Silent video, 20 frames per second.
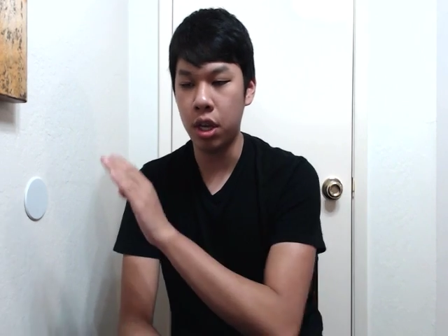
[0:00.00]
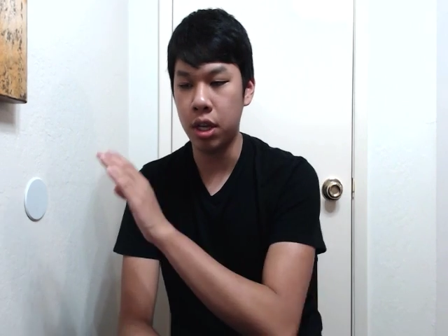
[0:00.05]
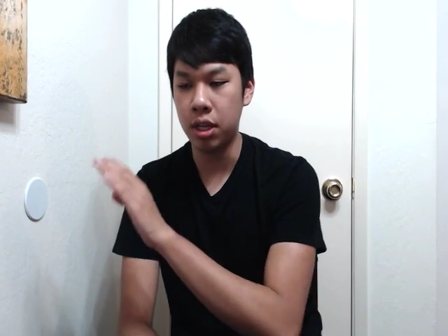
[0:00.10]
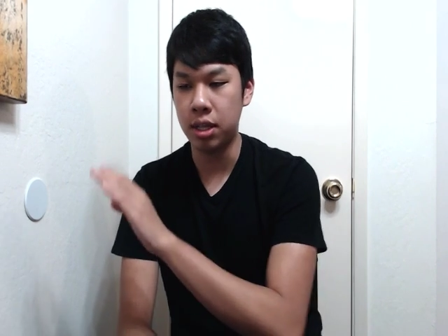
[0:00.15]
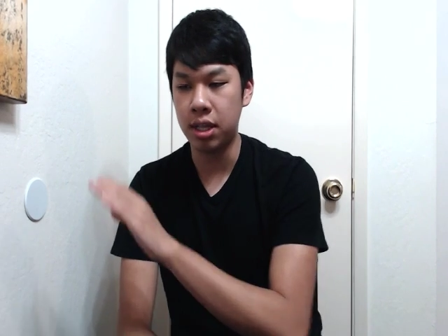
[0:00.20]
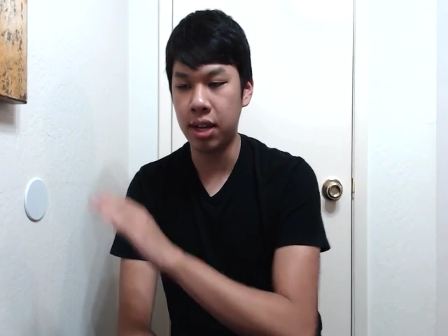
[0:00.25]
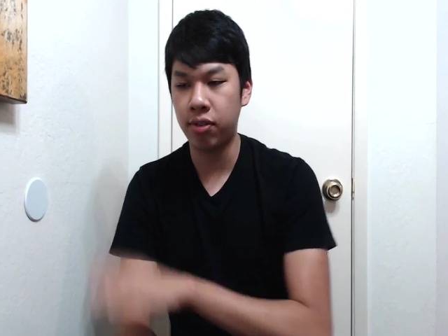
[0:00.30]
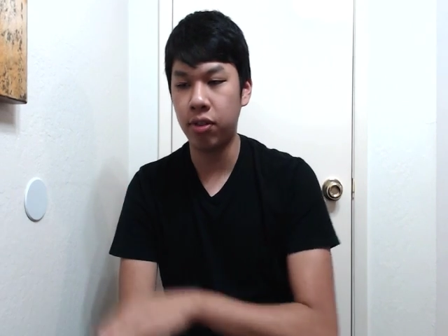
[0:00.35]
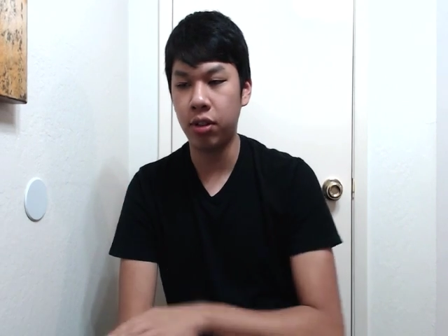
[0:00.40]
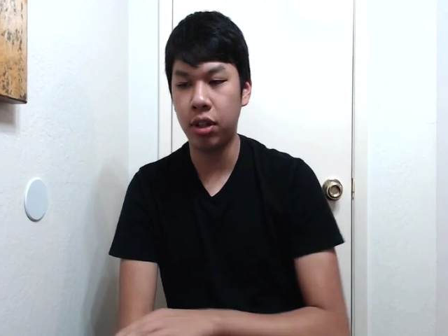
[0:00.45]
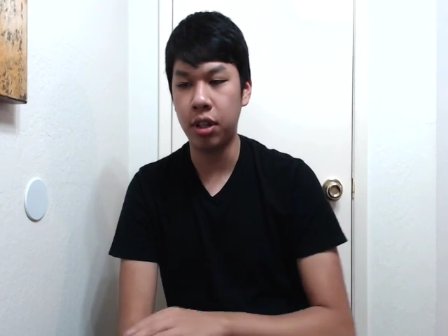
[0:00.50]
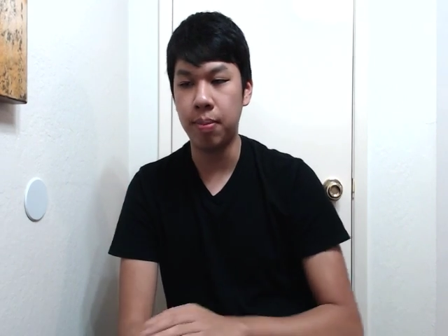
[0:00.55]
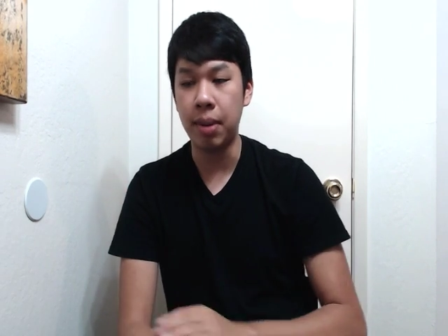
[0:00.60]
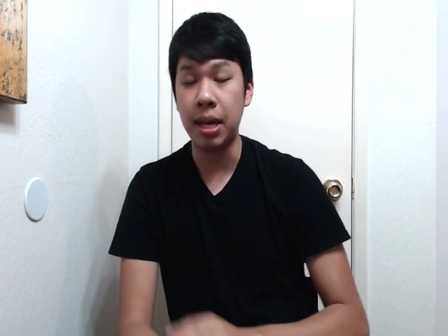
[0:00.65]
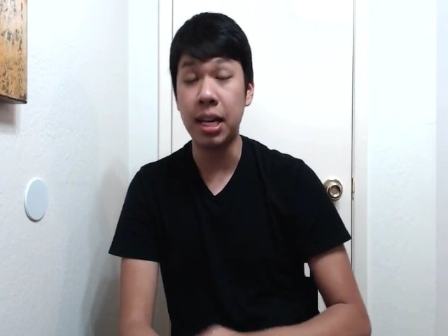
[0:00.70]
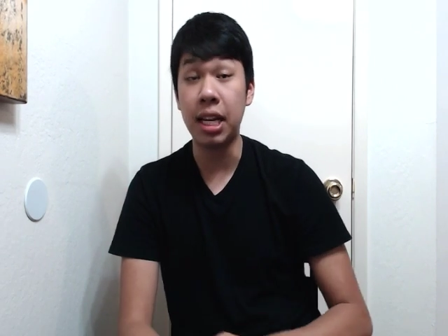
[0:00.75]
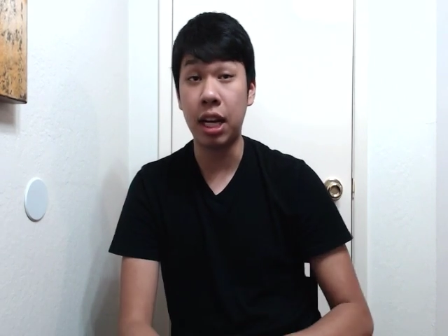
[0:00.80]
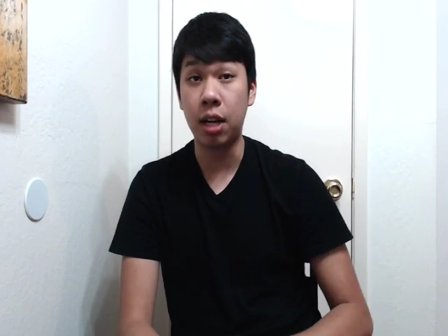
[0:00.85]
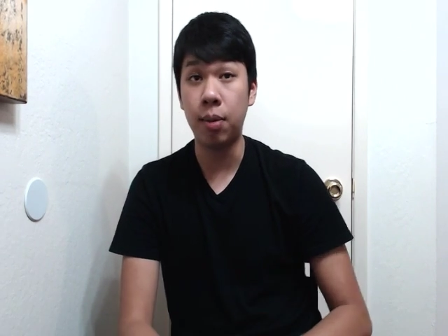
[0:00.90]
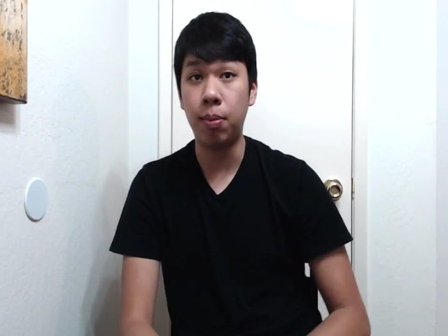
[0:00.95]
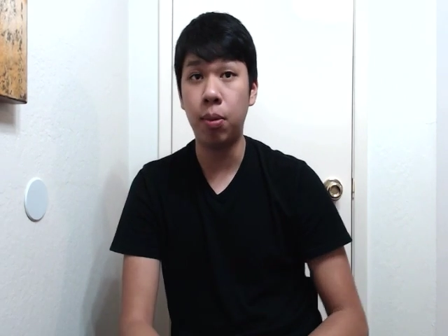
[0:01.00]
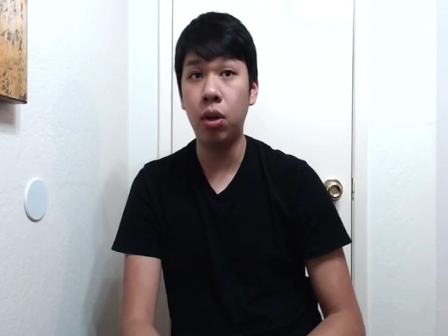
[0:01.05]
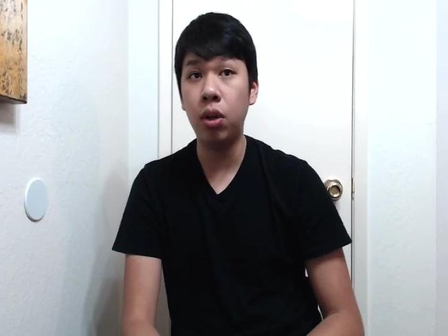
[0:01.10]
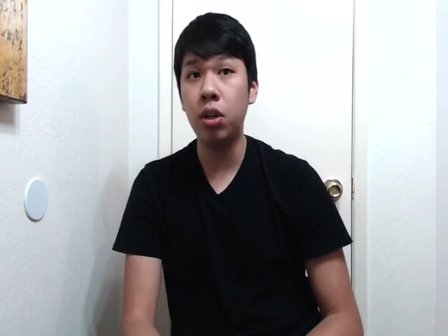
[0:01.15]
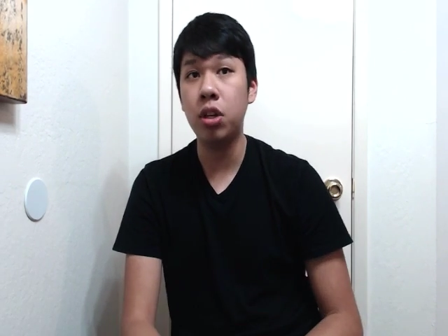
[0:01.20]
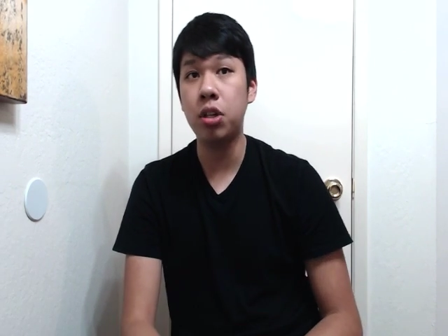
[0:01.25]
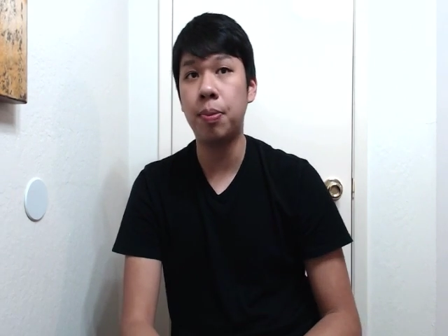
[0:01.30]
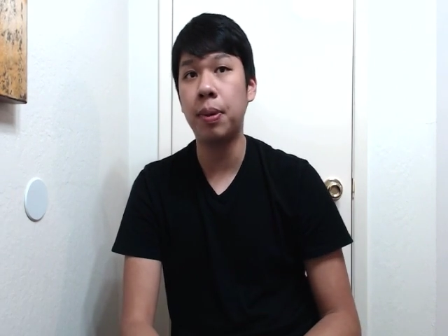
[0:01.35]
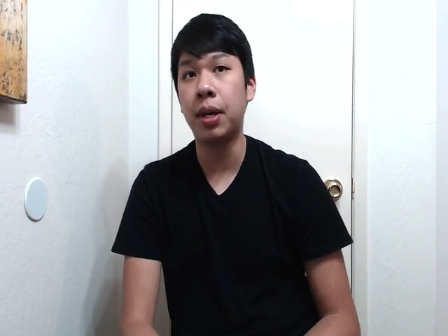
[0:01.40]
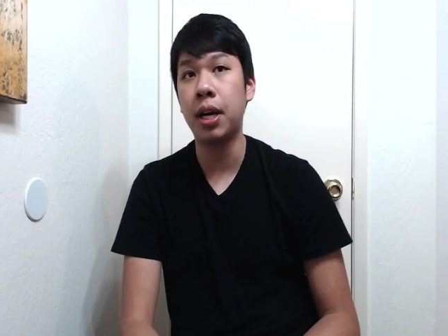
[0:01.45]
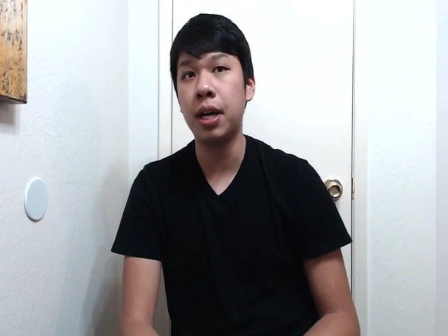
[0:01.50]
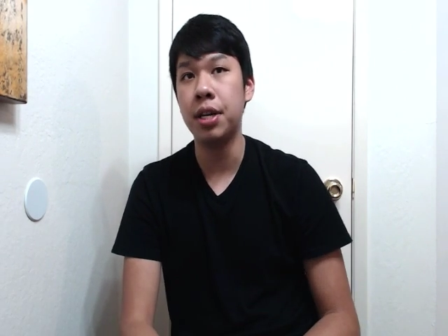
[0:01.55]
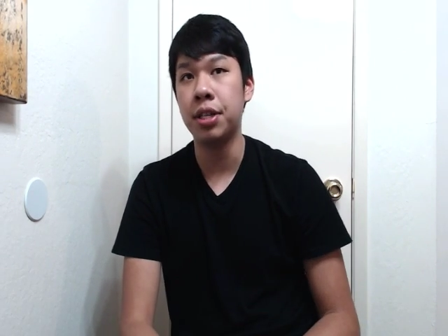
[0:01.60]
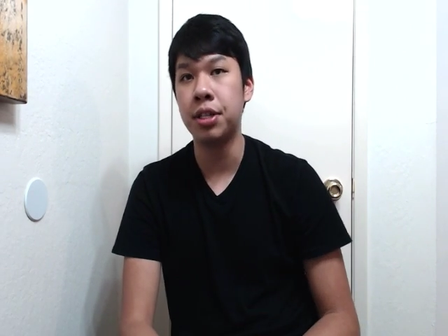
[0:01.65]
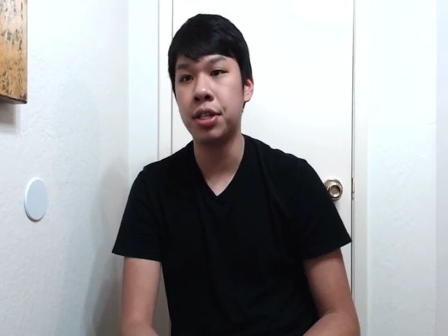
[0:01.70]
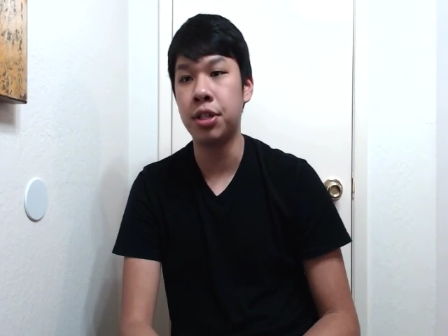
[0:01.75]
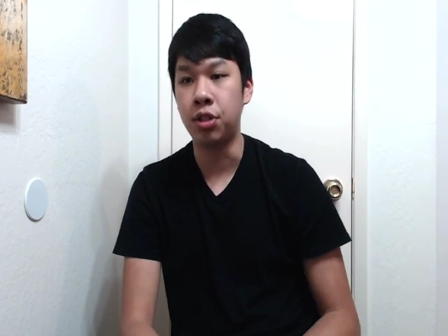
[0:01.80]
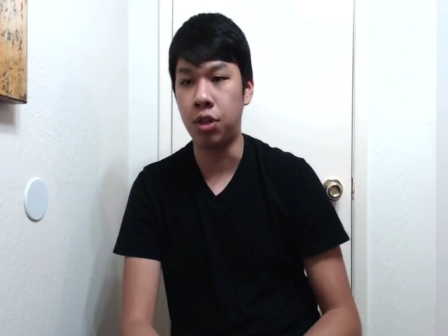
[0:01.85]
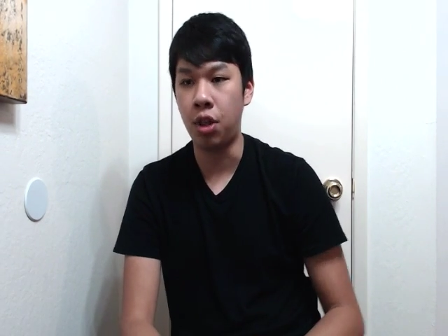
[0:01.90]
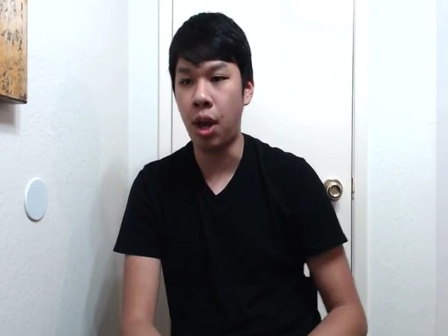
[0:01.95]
is definitely main deckable is because,